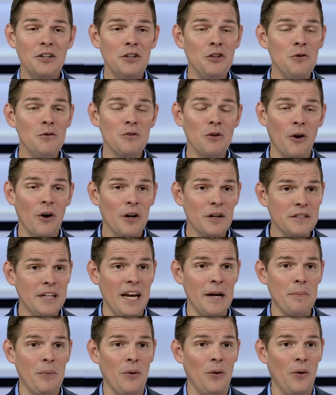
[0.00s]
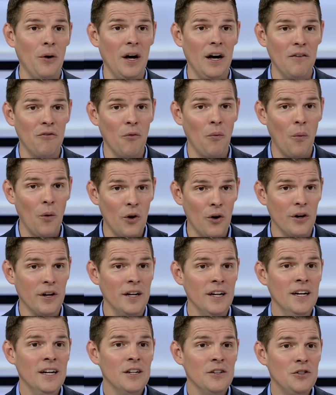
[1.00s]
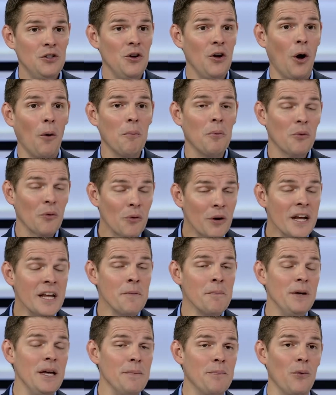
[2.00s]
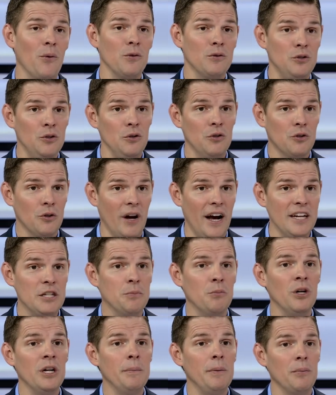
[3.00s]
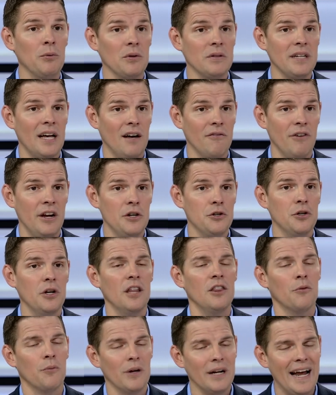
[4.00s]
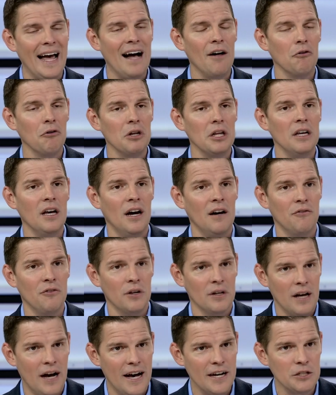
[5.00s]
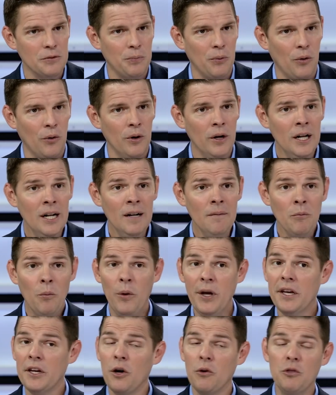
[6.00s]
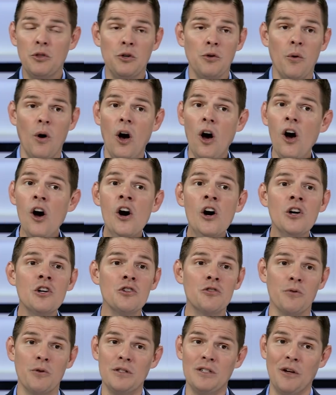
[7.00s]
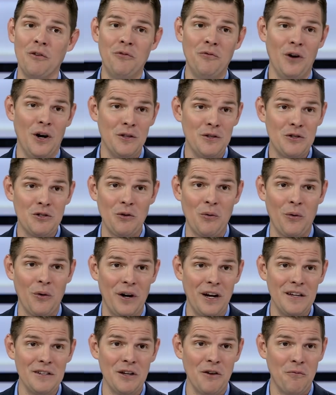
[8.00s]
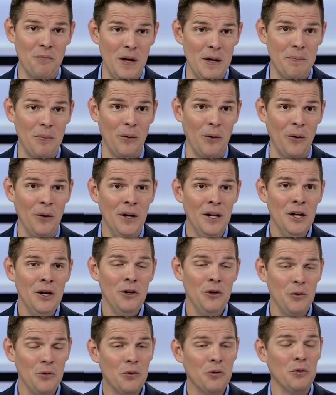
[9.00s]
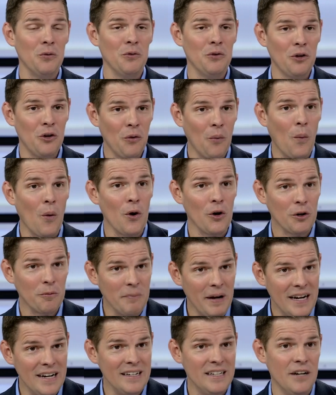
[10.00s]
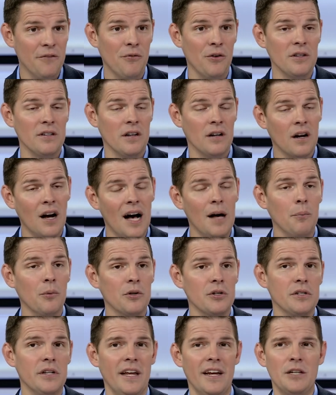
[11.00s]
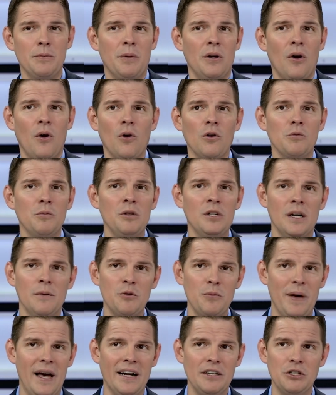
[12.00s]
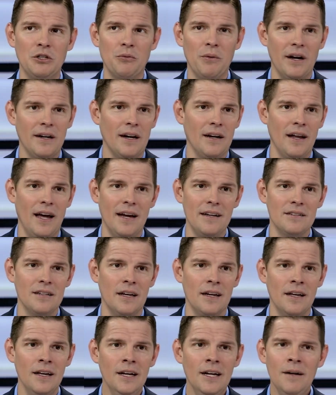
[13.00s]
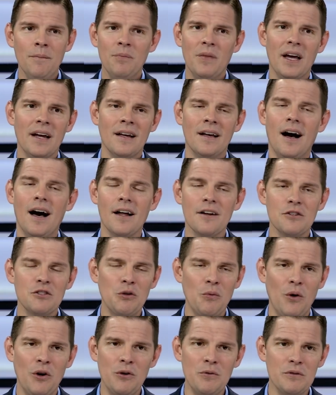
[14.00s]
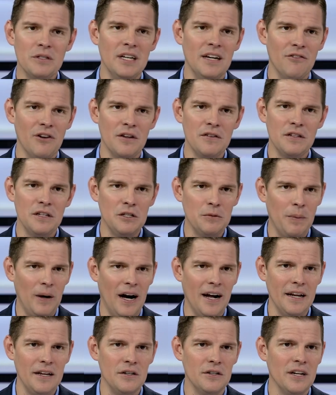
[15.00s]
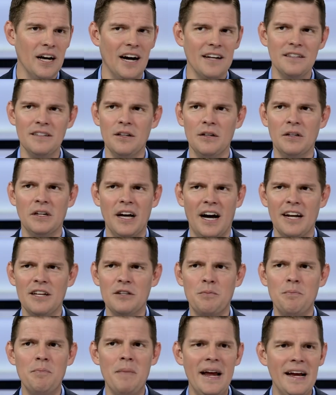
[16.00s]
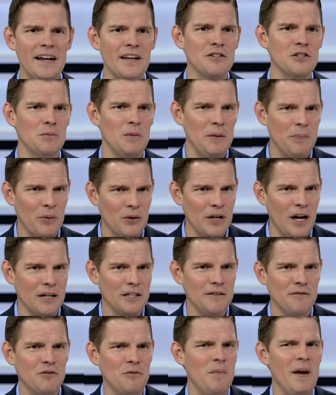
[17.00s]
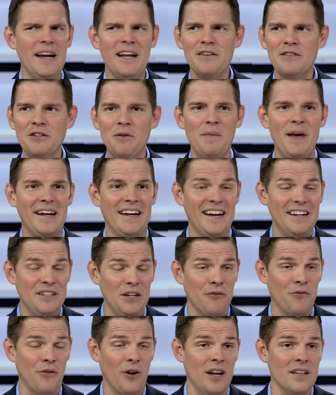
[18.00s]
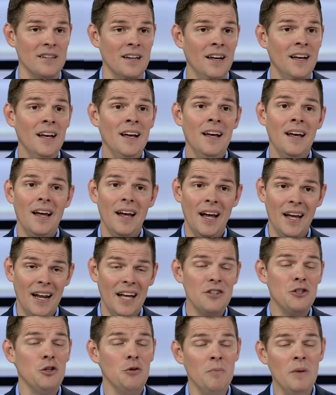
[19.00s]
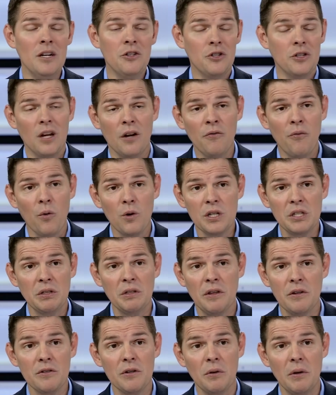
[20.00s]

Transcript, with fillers: can use our example of work to help bring people to Christ, bring people to salvation and the reality of the gospel. We could go through hundreds of fun stories of people who, through their work, made a difference and accomplished things, but it ultimately comes back to recognizing that God is the one who's given us these bodies. God, God has made us to be productive, made us to make a difference, and as you mentioned, unfortunately, there's a